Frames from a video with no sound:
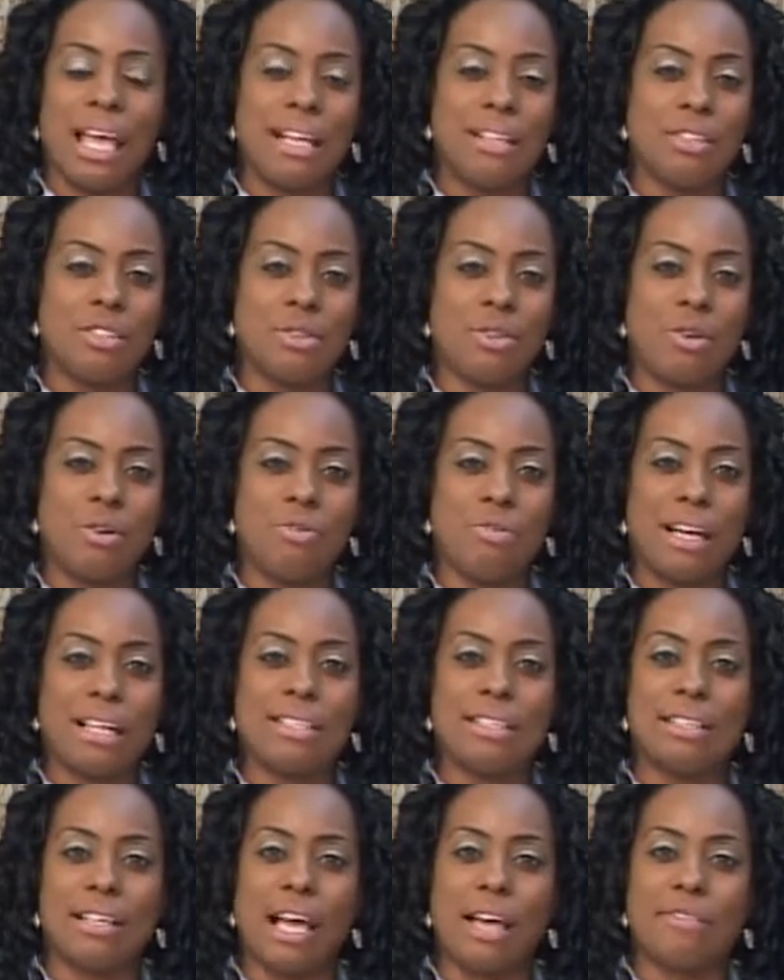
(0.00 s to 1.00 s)
and Law
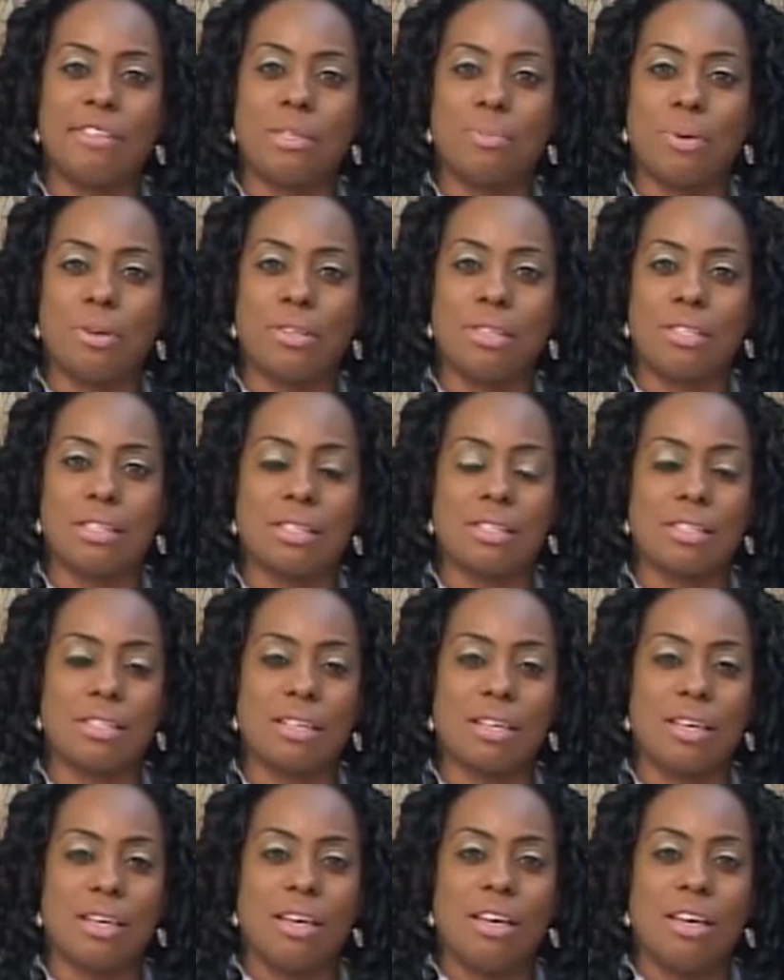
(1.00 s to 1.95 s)
Factor Live sponsors.